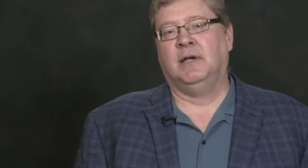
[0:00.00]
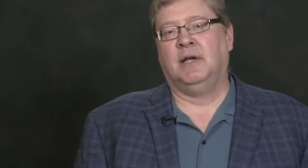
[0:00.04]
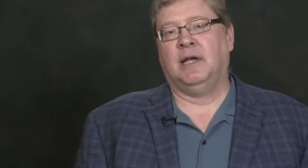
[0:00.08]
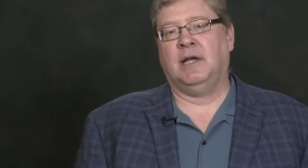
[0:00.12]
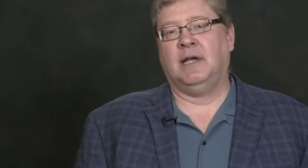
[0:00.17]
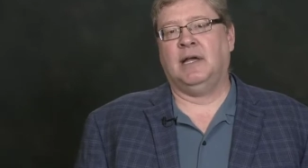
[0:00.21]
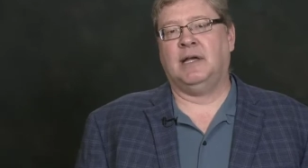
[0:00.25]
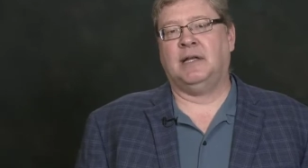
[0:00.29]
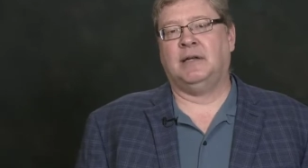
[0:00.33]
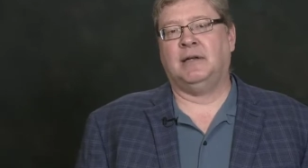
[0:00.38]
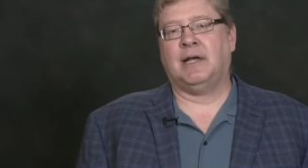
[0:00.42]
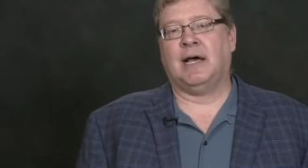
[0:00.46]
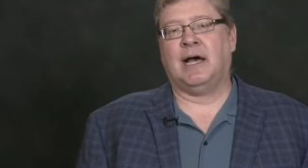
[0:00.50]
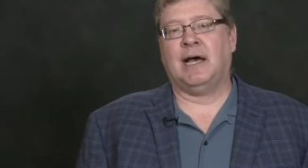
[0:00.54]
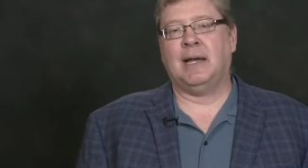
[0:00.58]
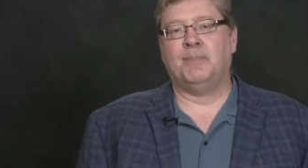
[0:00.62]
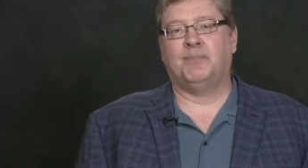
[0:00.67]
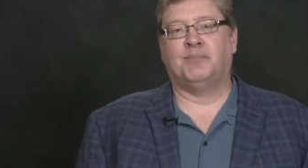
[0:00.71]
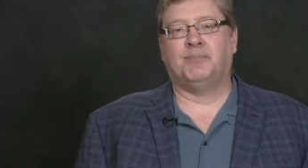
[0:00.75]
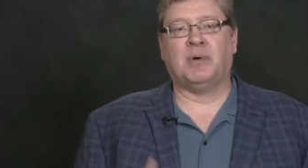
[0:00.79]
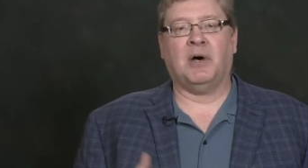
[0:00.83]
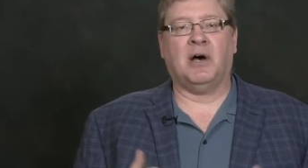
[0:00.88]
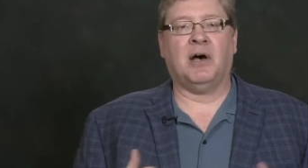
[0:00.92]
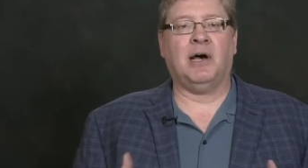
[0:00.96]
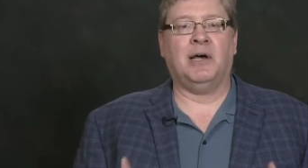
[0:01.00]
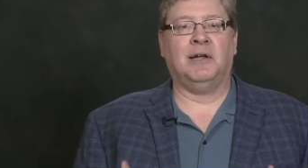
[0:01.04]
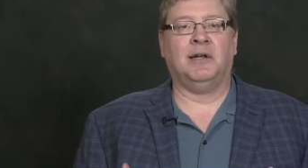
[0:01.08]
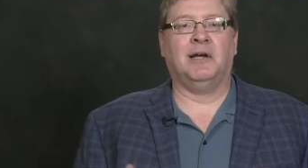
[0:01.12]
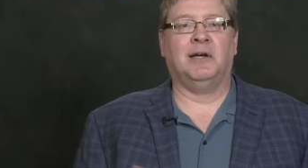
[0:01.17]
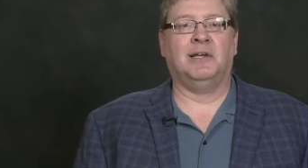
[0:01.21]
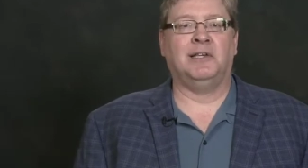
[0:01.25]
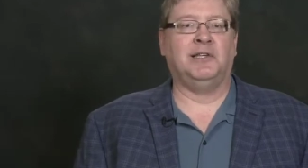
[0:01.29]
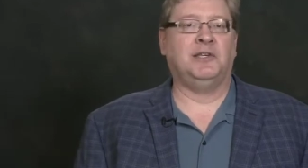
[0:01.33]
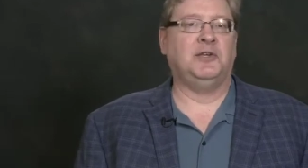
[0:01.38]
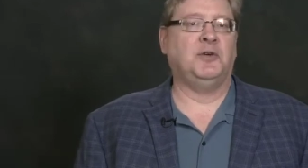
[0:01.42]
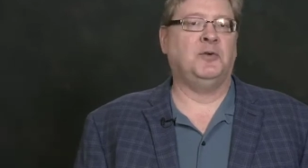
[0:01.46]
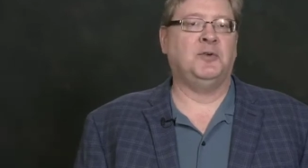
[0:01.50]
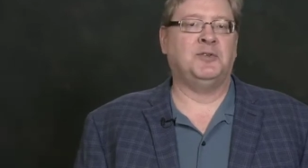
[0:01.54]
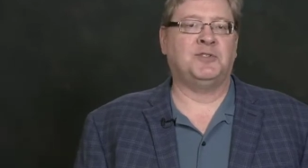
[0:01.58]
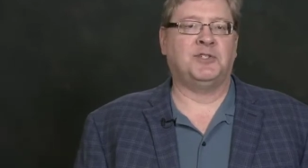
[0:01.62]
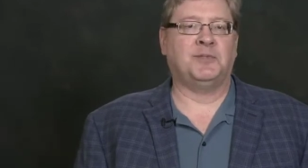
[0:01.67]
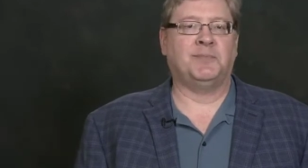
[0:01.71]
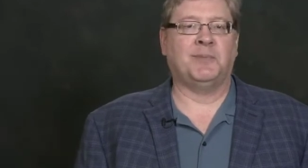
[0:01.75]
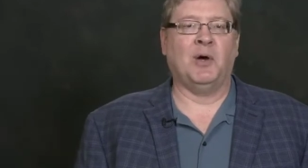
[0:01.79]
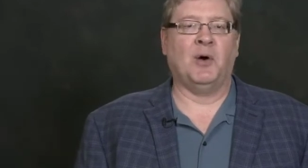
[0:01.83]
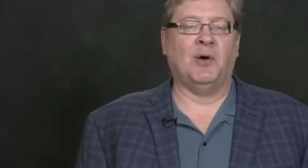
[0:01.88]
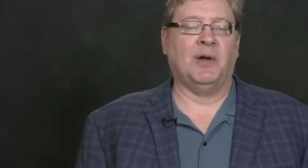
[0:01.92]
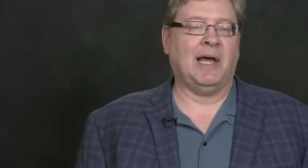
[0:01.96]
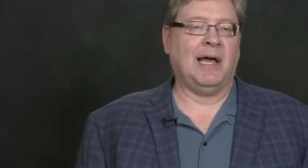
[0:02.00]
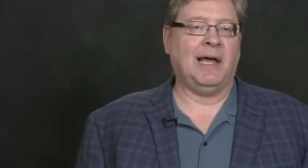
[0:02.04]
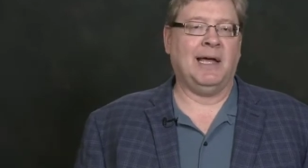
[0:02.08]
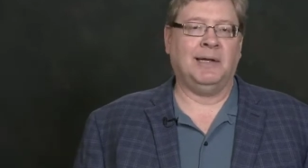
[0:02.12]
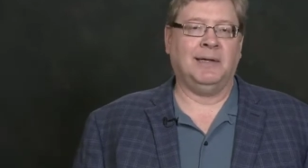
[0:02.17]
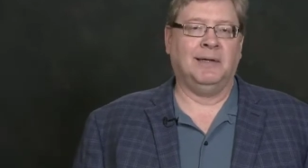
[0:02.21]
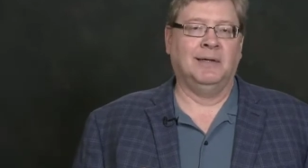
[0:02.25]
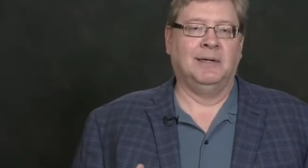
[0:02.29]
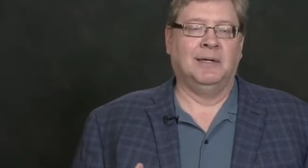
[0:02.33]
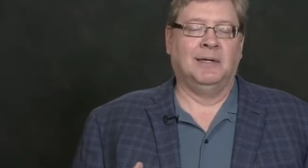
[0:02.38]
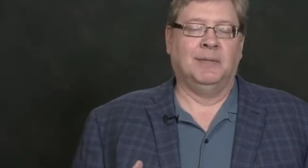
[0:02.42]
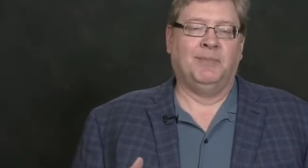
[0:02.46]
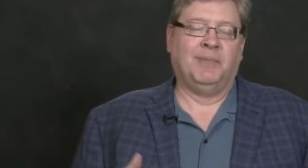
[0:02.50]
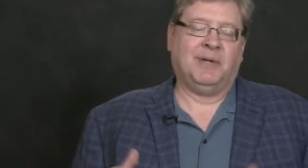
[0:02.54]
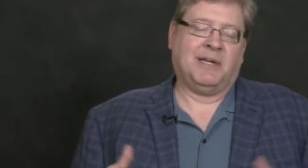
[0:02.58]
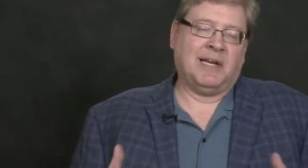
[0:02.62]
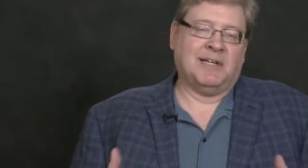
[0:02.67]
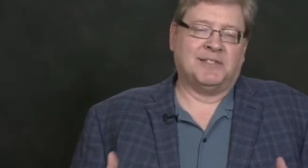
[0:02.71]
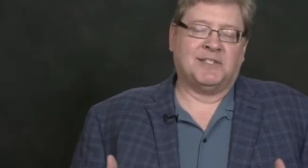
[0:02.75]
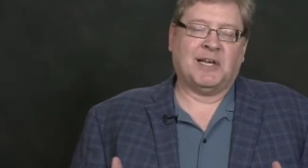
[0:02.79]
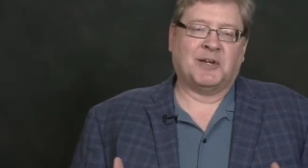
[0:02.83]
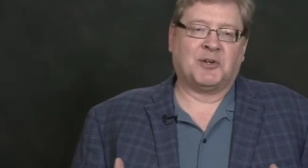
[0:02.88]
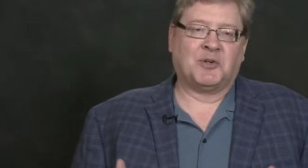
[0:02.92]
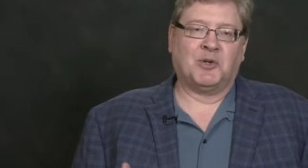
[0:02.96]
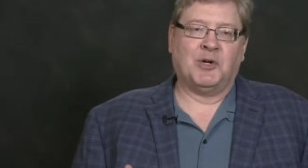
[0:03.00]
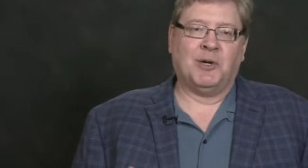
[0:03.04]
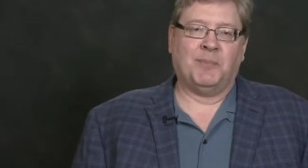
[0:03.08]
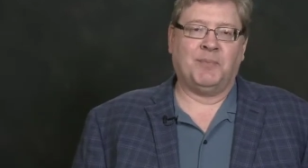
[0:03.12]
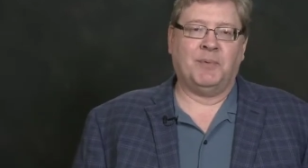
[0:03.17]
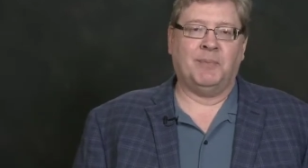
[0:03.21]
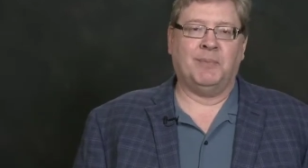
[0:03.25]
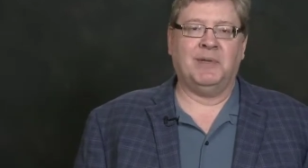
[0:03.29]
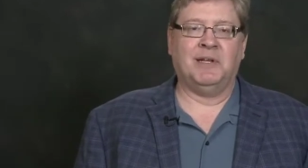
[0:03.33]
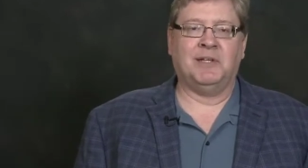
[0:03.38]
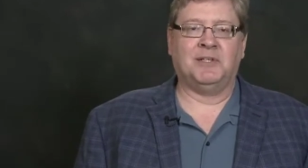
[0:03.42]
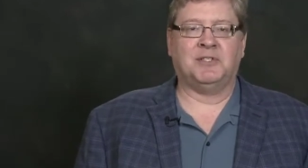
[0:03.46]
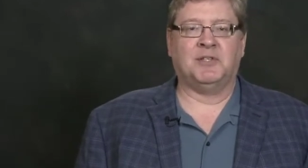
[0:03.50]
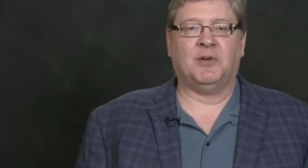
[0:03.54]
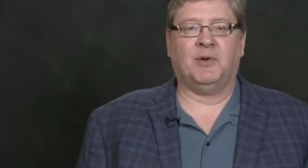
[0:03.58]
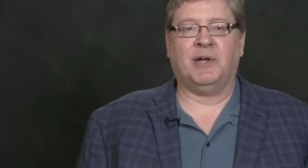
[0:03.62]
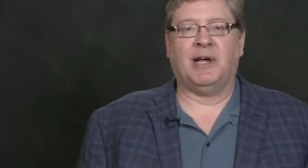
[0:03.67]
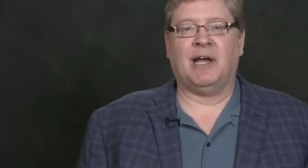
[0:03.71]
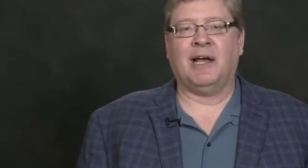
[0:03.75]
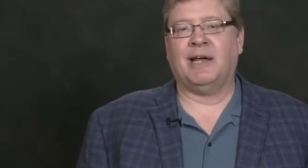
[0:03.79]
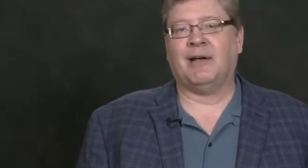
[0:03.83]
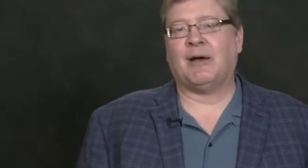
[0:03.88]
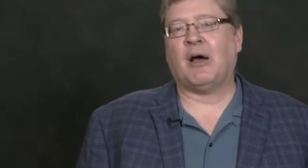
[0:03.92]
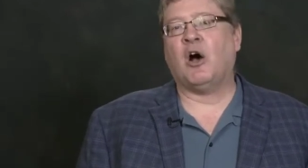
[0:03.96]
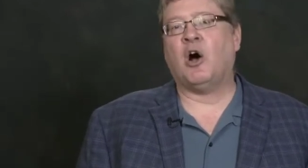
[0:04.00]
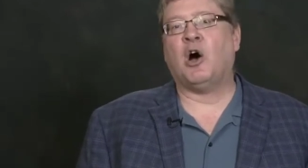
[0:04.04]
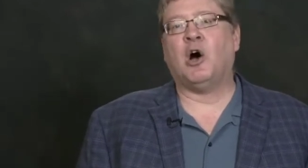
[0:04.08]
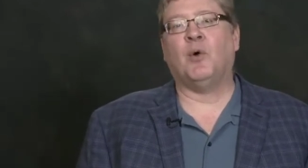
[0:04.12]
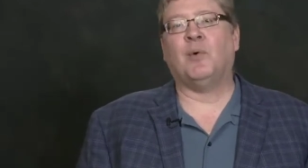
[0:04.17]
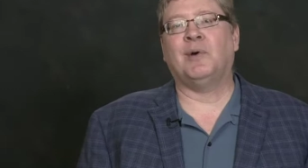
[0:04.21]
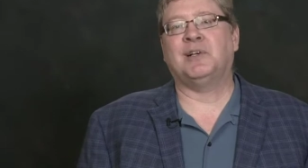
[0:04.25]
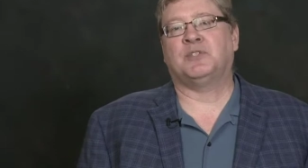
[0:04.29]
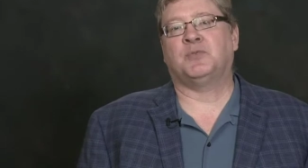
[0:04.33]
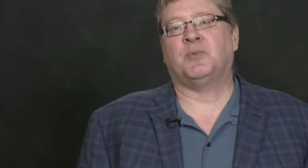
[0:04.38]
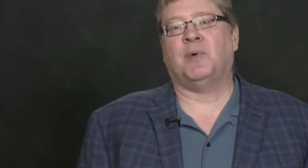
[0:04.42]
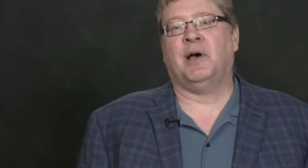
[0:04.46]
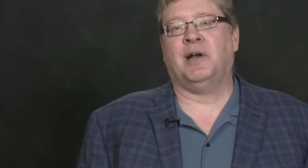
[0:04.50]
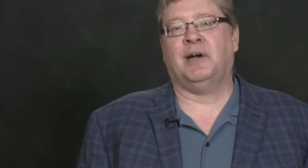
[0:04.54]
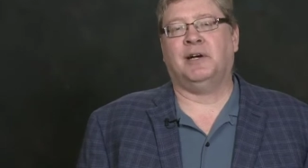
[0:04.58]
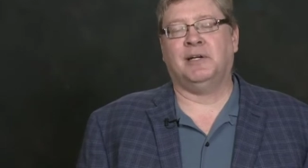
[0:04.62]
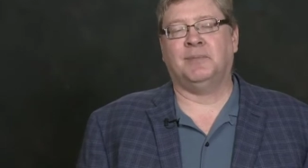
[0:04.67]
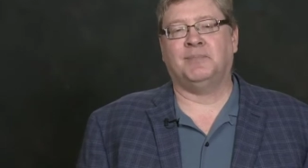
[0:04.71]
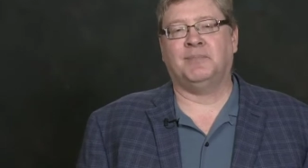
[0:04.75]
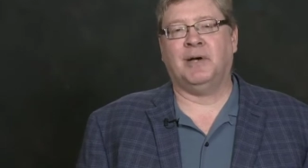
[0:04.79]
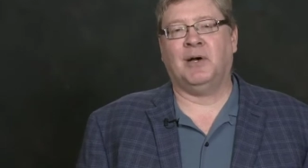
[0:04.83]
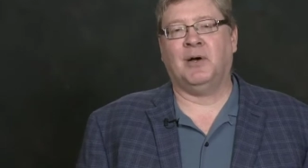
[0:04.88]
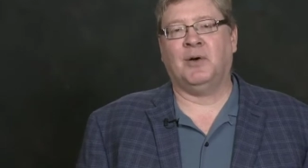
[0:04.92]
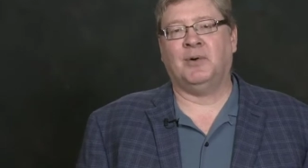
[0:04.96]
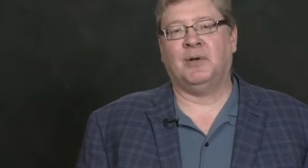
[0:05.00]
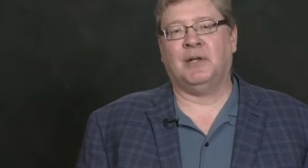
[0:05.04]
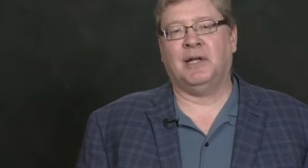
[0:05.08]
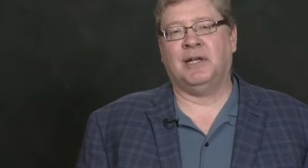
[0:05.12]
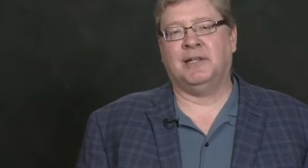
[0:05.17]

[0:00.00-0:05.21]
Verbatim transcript: and I bought a used boat. I because I grew up in Minnesota, I always wanted a boat.